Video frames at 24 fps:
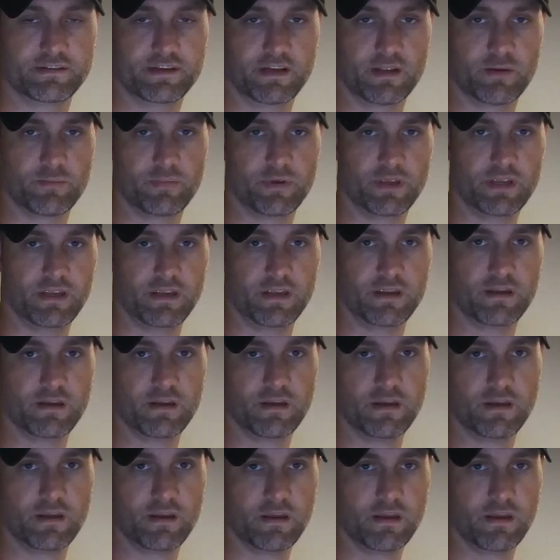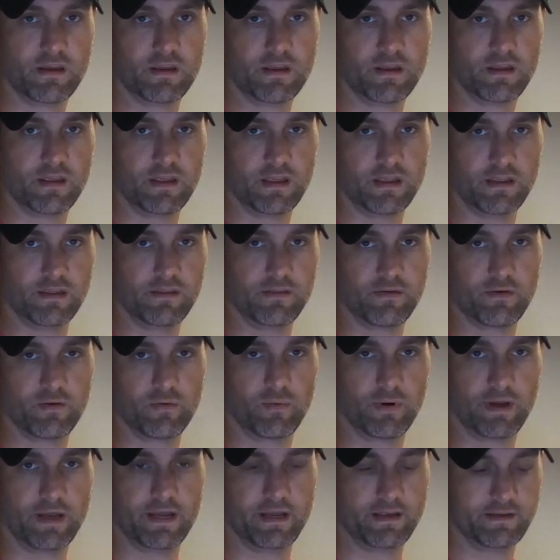it can be either
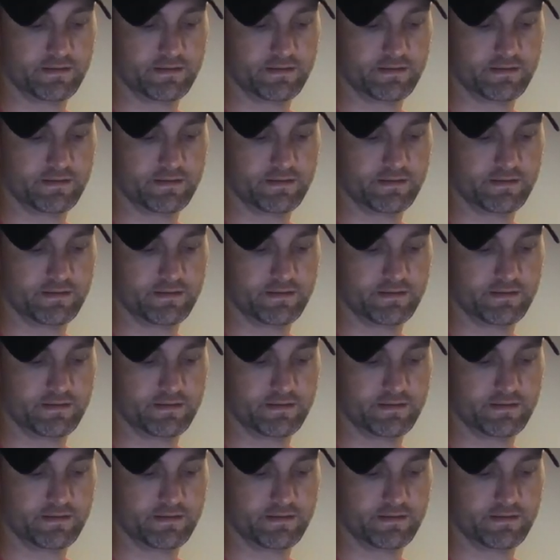way,